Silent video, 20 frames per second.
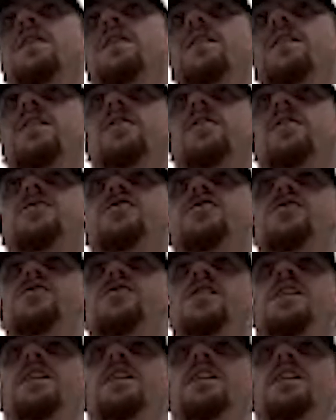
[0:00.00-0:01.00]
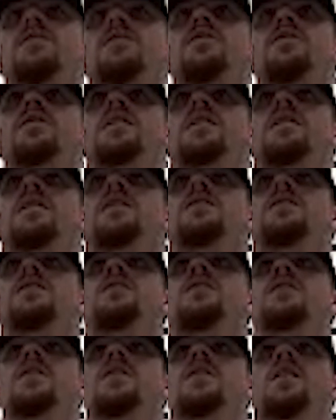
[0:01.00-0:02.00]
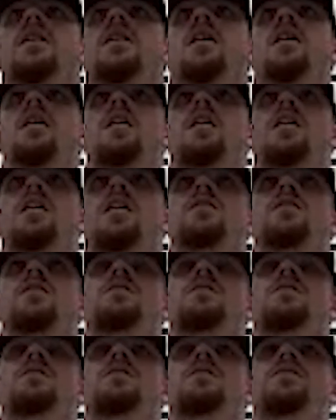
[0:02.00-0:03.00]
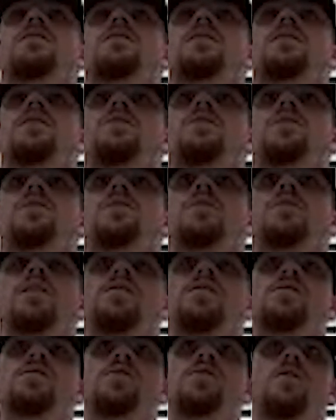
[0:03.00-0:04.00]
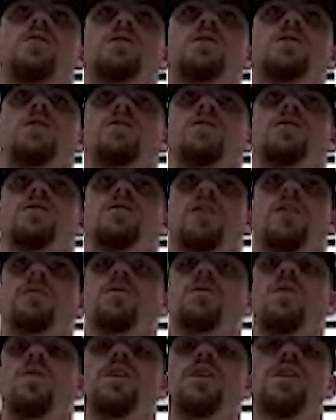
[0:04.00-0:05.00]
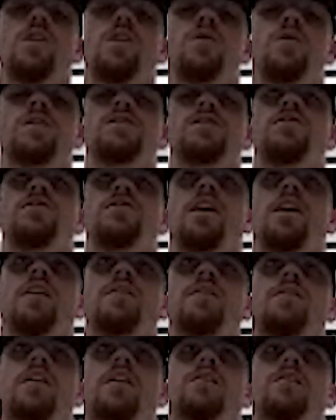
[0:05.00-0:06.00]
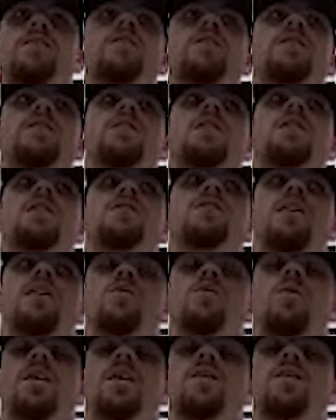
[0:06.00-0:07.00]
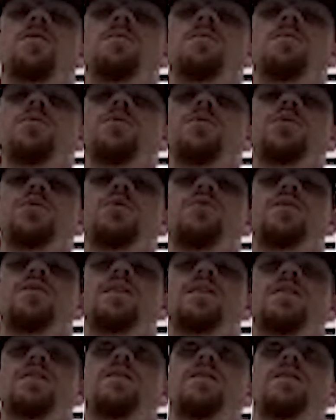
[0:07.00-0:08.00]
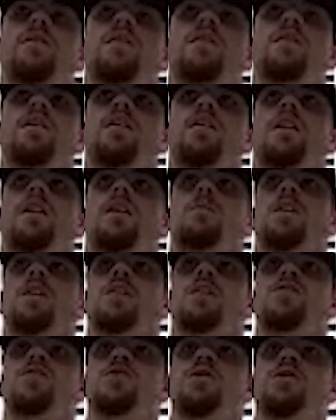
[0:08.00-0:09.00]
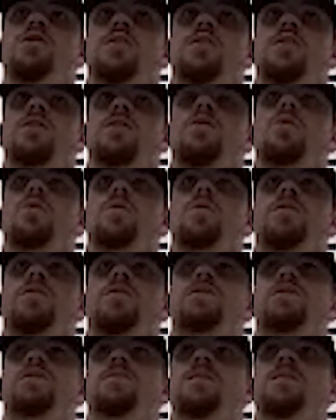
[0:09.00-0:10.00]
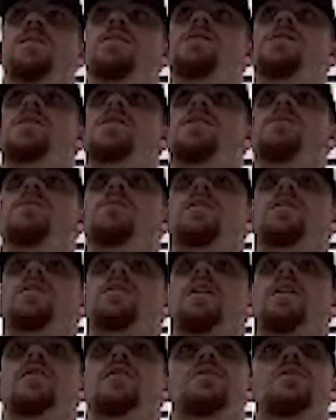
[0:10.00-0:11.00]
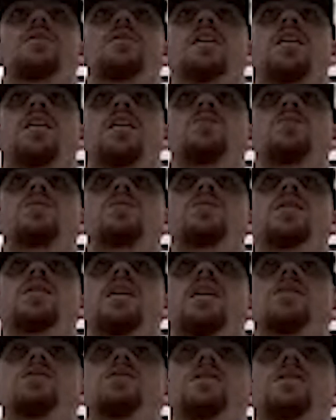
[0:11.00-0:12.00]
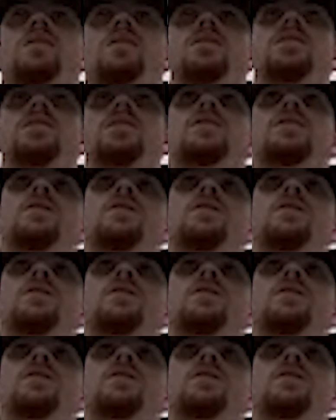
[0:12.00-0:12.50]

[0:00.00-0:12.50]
you know, it's just taking every day, you know, with a grain of salt, trying to be 1-0 each day, find a way to improve and making sure that you're holding your teammates and everybody around you accountable to that standard.